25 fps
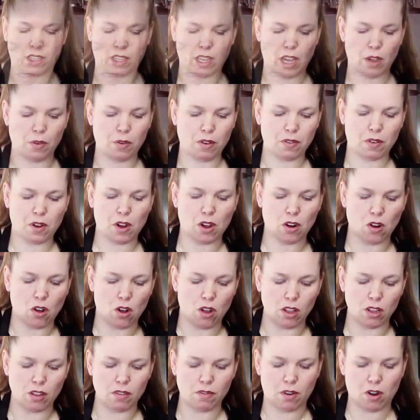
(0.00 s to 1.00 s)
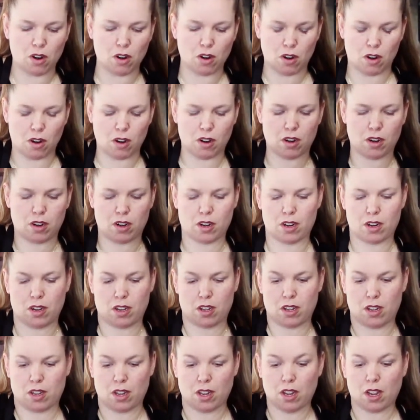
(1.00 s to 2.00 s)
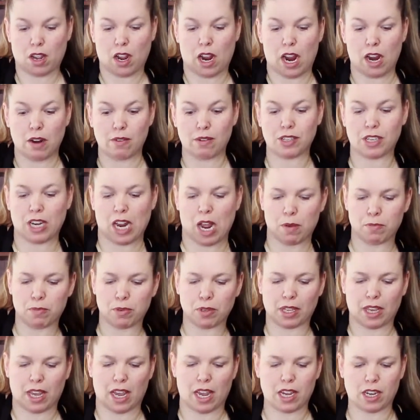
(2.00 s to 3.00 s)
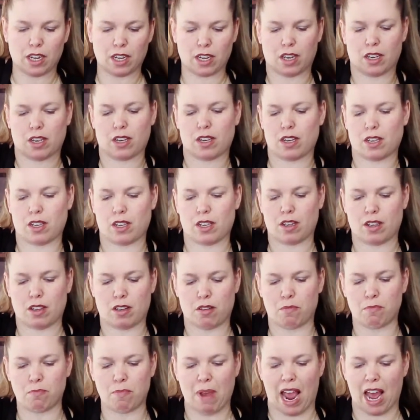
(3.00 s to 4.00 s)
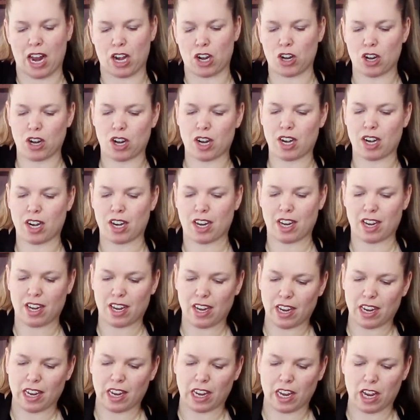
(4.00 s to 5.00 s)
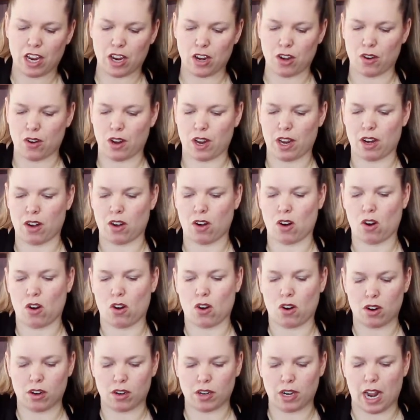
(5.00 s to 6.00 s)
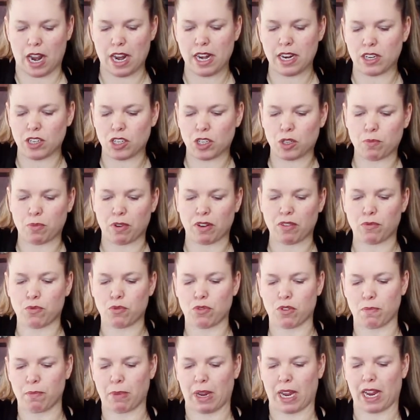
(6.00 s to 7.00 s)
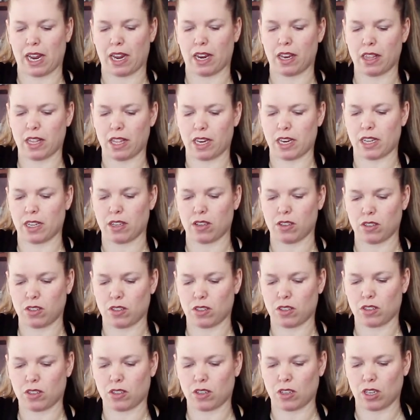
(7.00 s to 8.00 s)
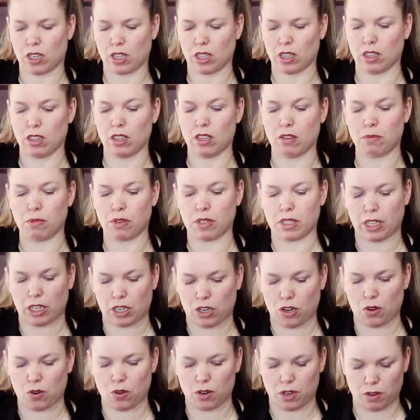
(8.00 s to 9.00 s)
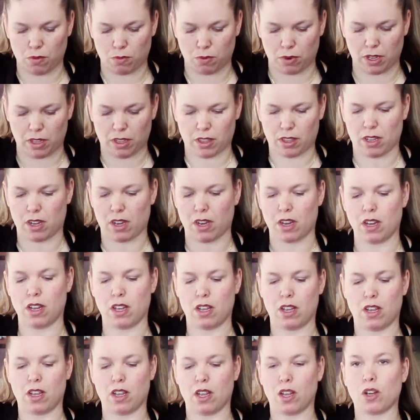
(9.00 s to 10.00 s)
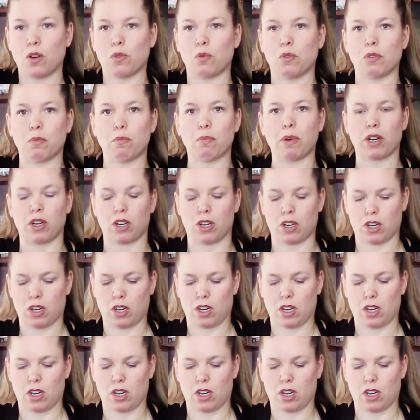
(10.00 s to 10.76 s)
Okay, we've got all of our Irish apple cake batter here in our 9-inch springform pan that is liberally coated with butter.